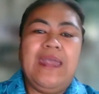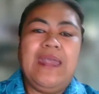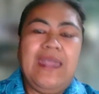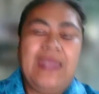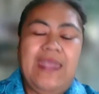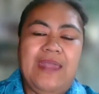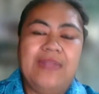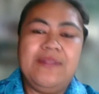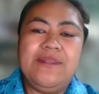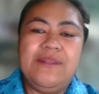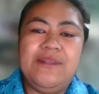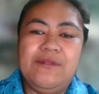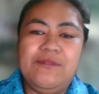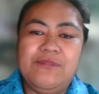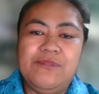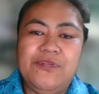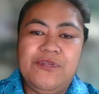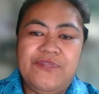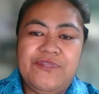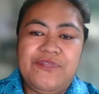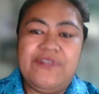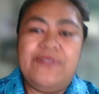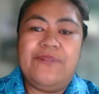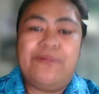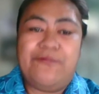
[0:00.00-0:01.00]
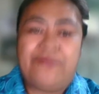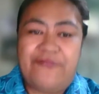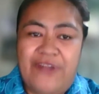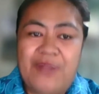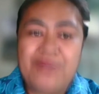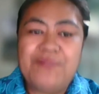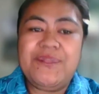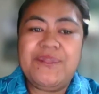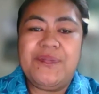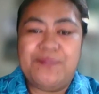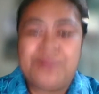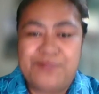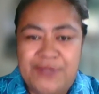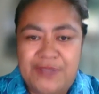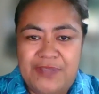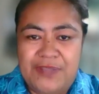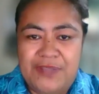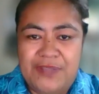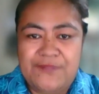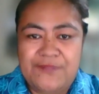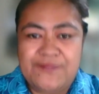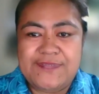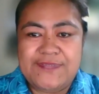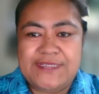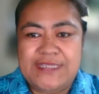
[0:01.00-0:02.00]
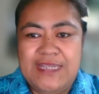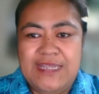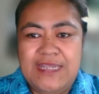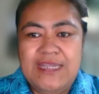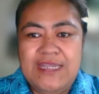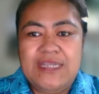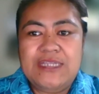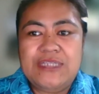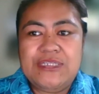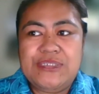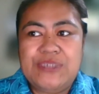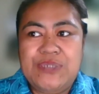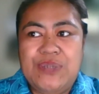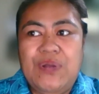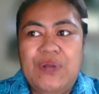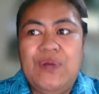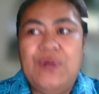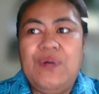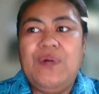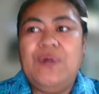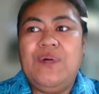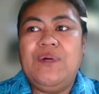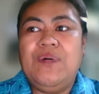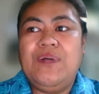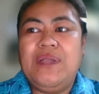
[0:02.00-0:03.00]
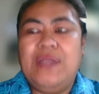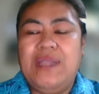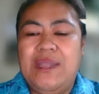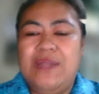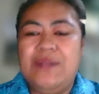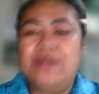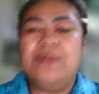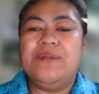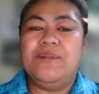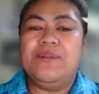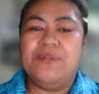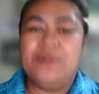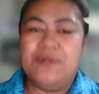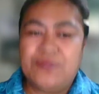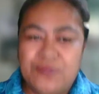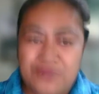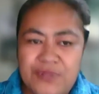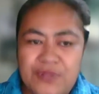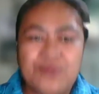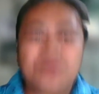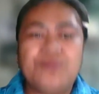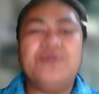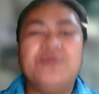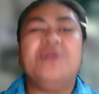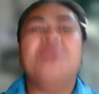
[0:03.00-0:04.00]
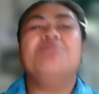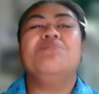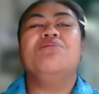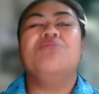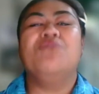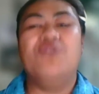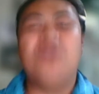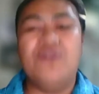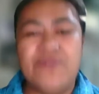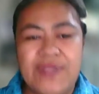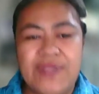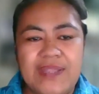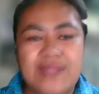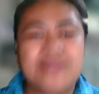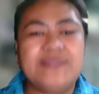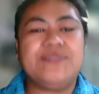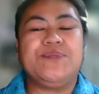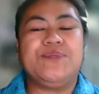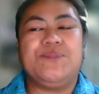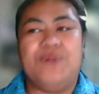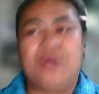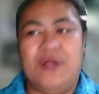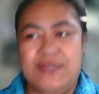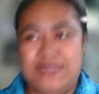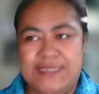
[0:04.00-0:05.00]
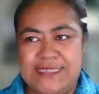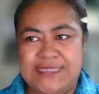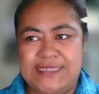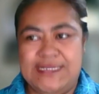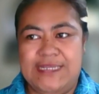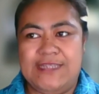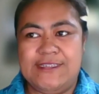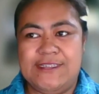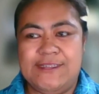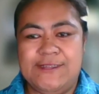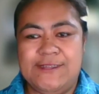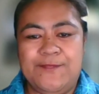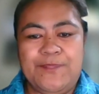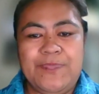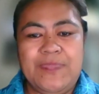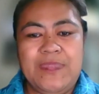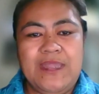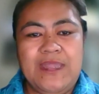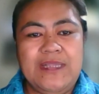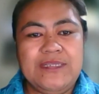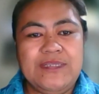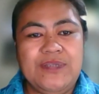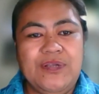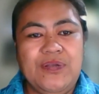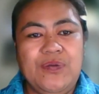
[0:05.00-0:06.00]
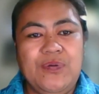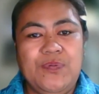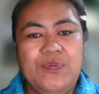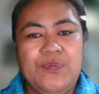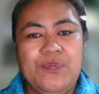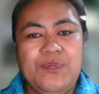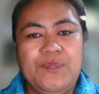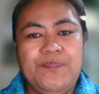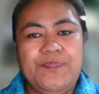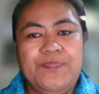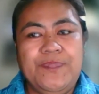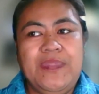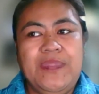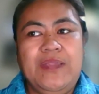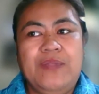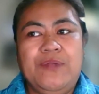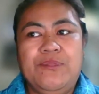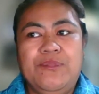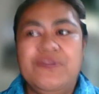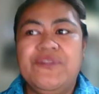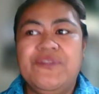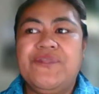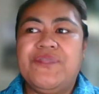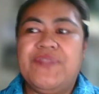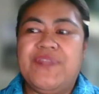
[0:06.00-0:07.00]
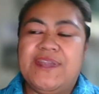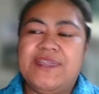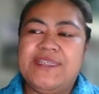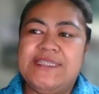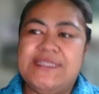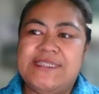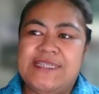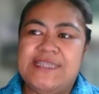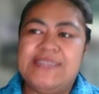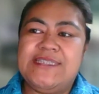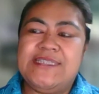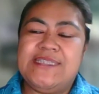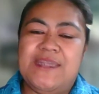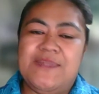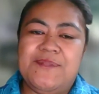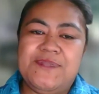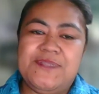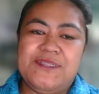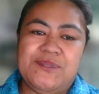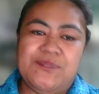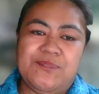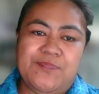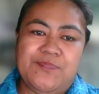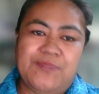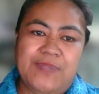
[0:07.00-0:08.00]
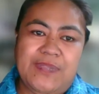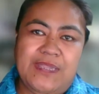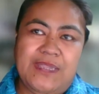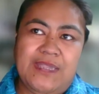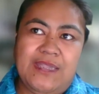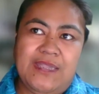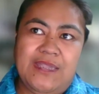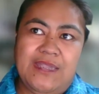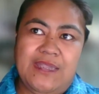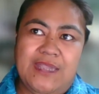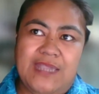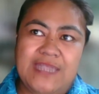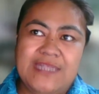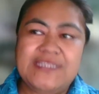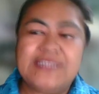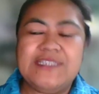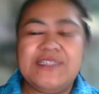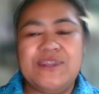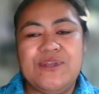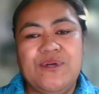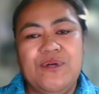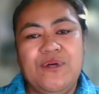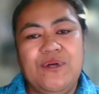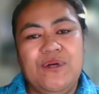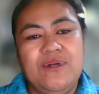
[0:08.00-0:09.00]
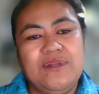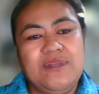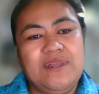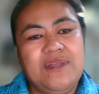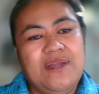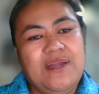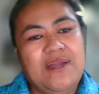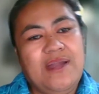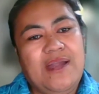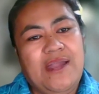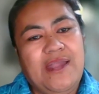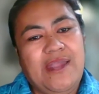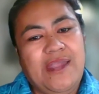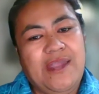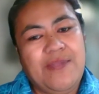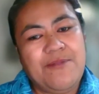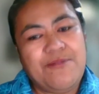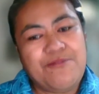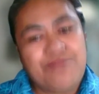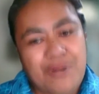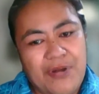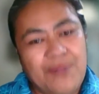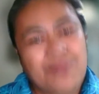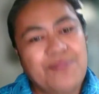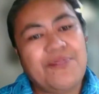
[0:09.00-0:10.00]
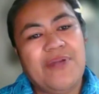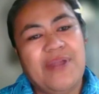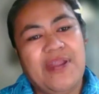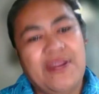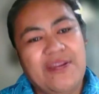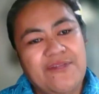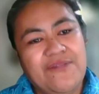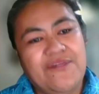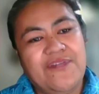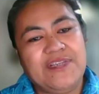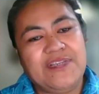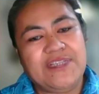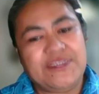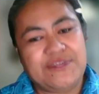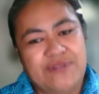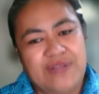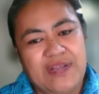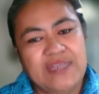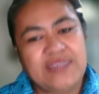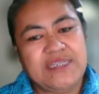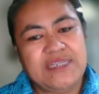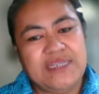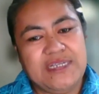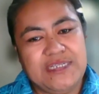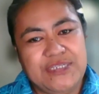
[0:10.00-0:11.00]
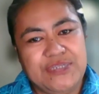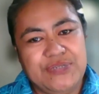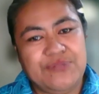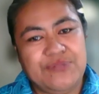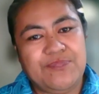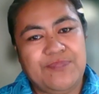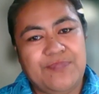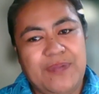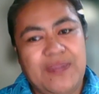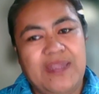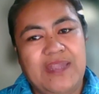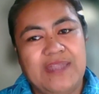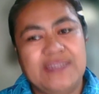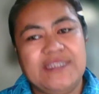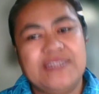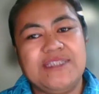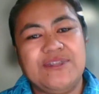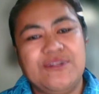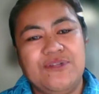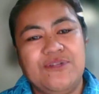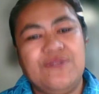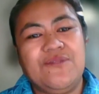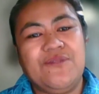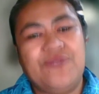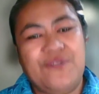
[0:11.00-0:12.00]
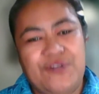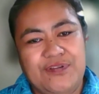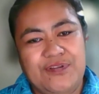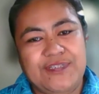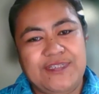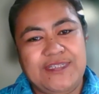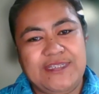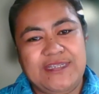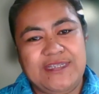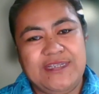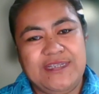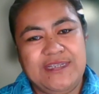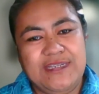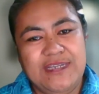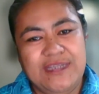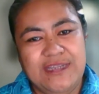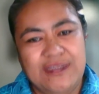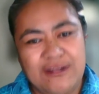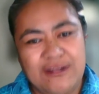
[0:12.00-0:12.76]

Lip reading: and with the from the BIPs. So we're moving towards it. So with these systems to be installed, a proper infrastructure should be installed first. You